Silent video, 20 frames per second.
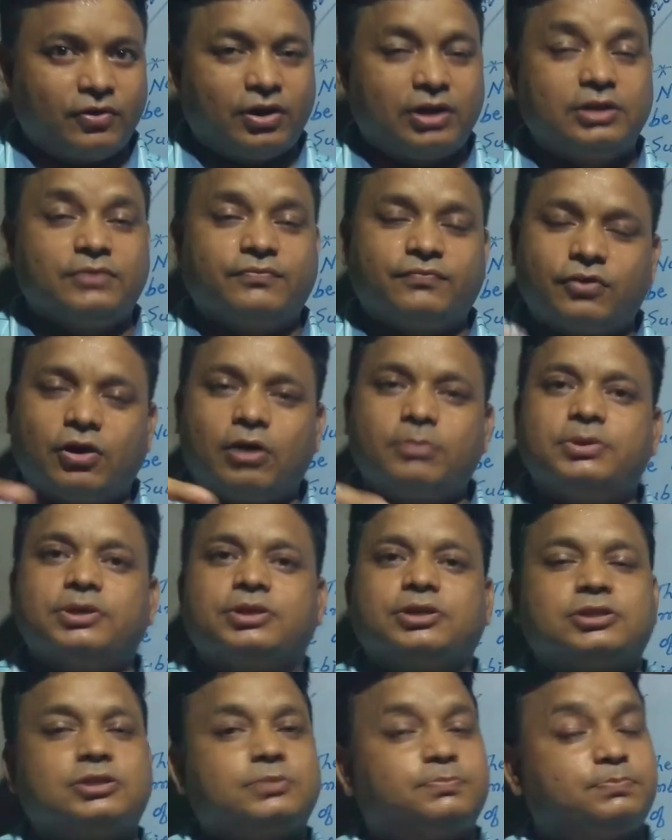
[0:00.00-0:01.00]
in form it
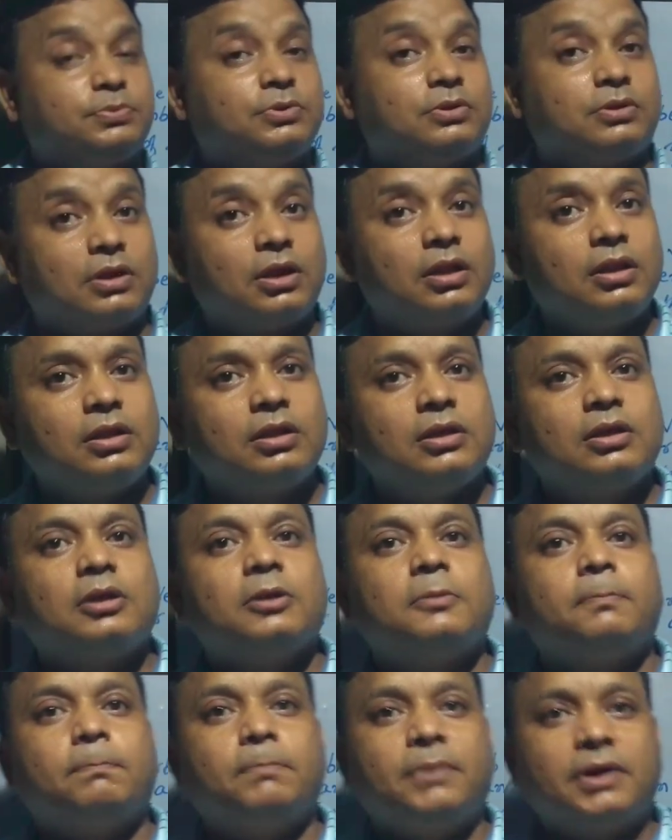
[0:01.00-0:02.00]
is a plural,
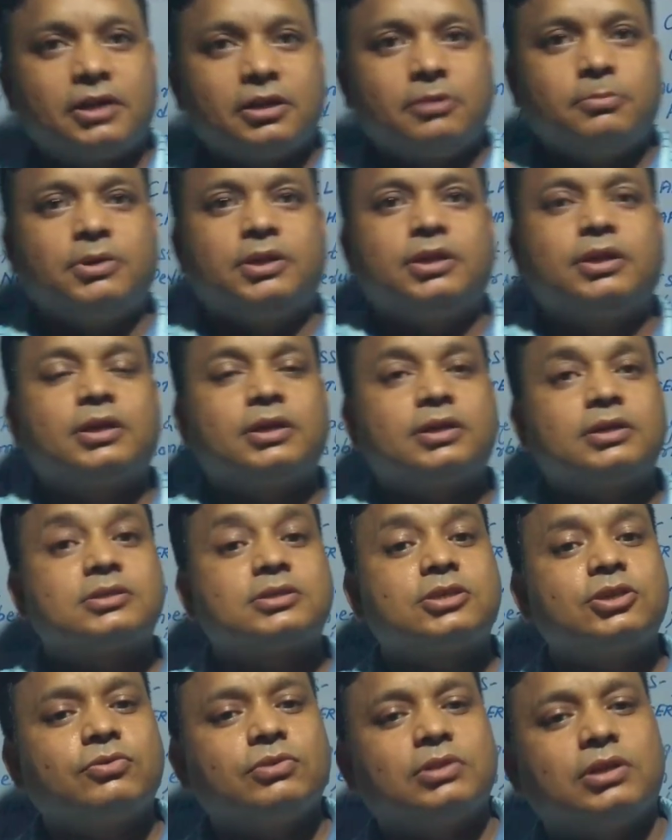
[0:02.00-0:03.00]
but in meaning it is
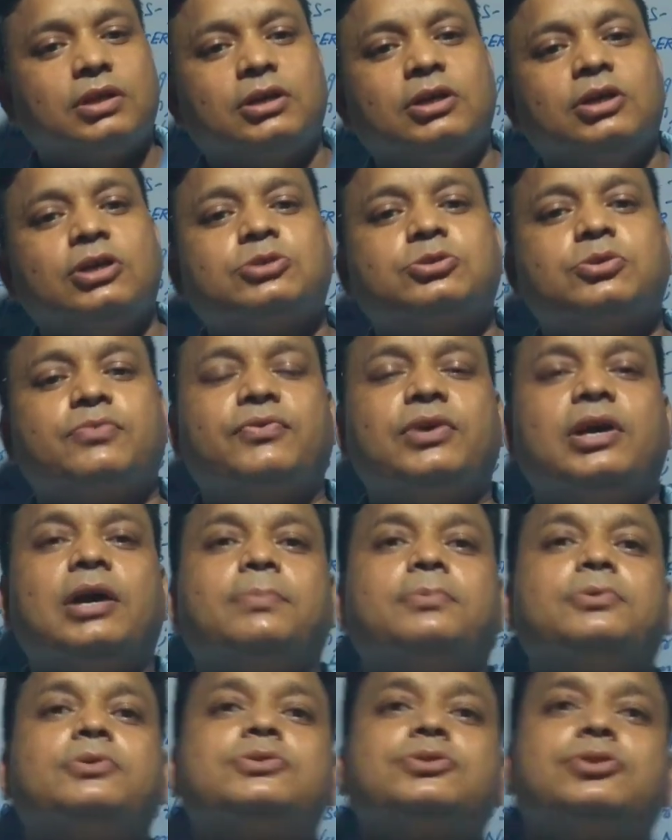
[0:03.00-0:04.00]
singular, so we
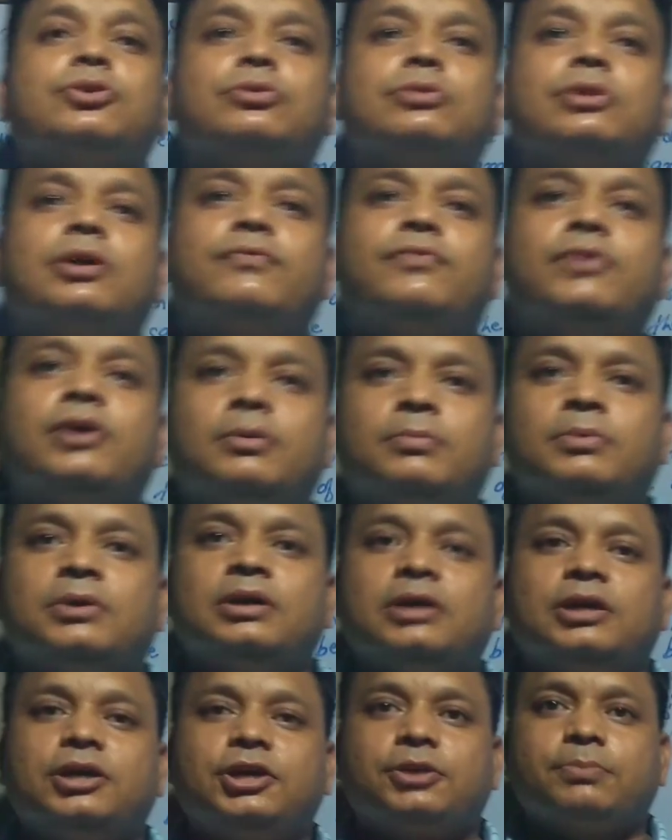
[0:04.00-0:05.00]
have to use singular verb.
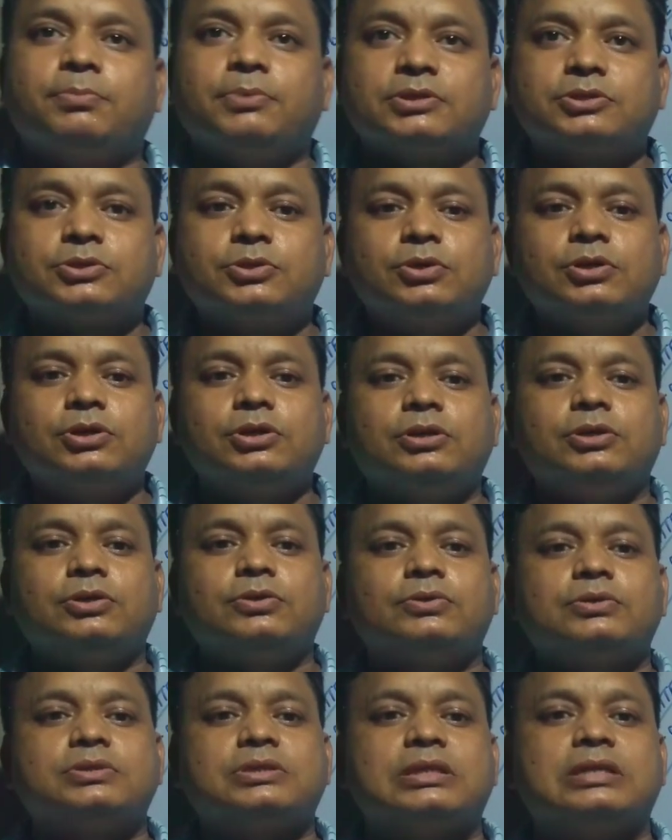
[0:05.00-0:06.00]
It means good
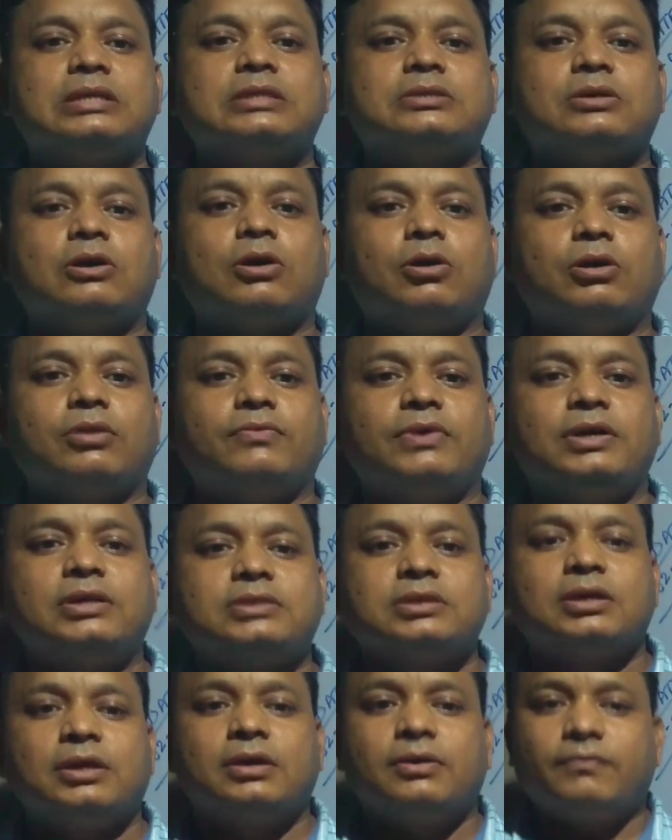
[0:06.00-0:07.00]
news is
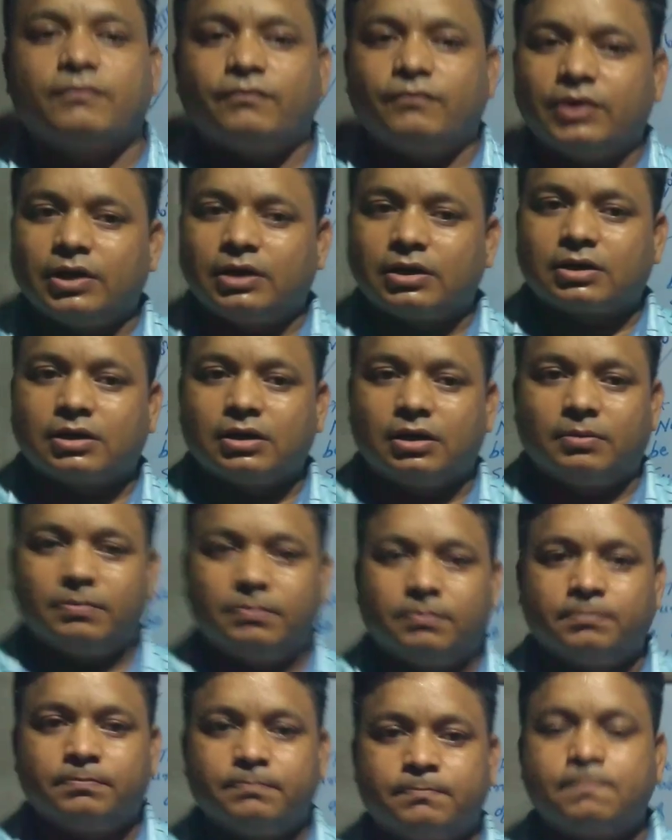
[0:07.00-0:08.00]
always
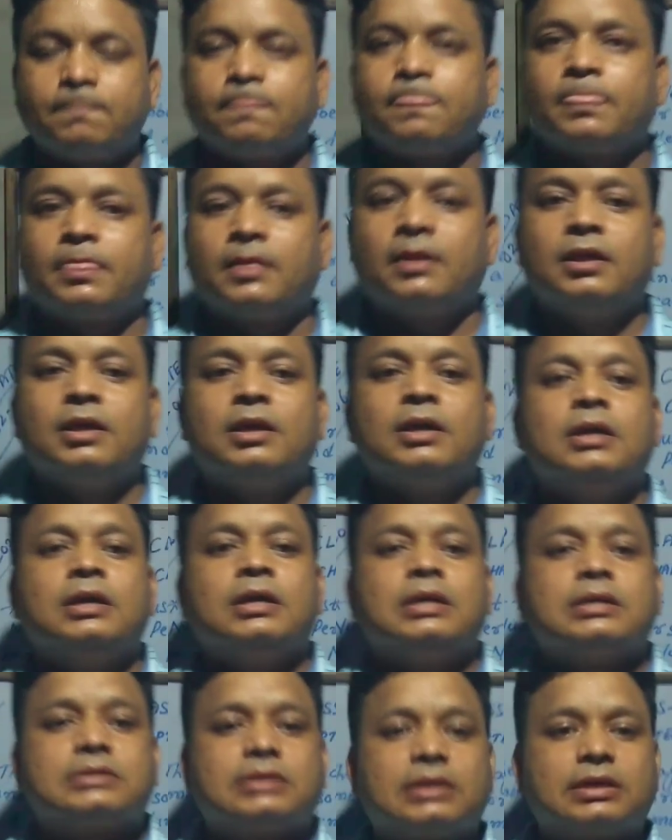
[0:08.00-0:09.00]
welcome.
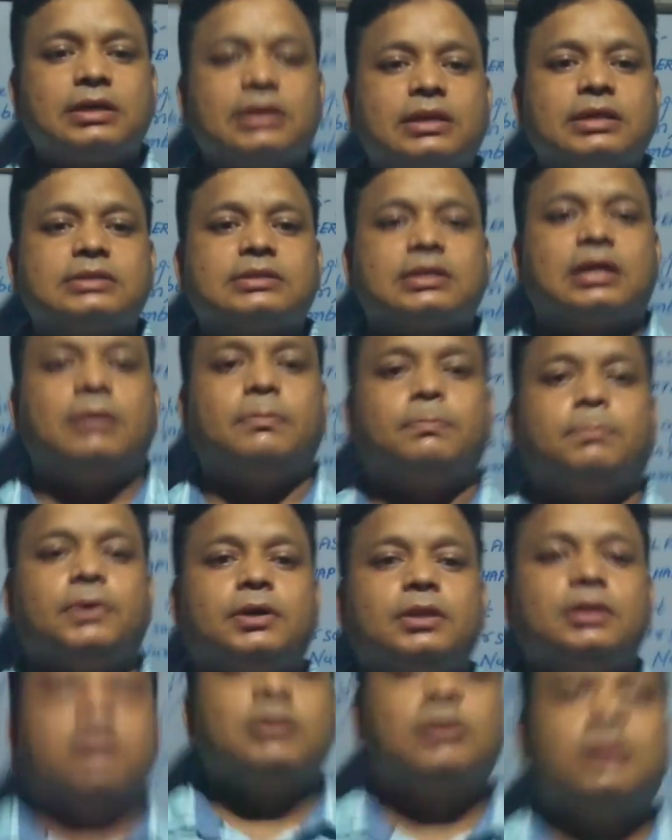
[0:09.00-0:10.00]
Second
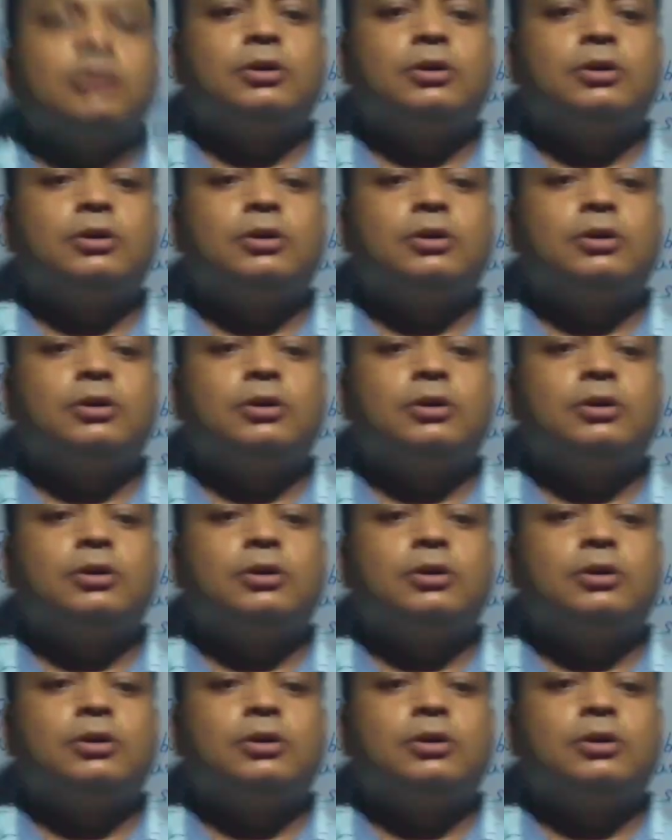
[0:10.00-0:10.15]
example,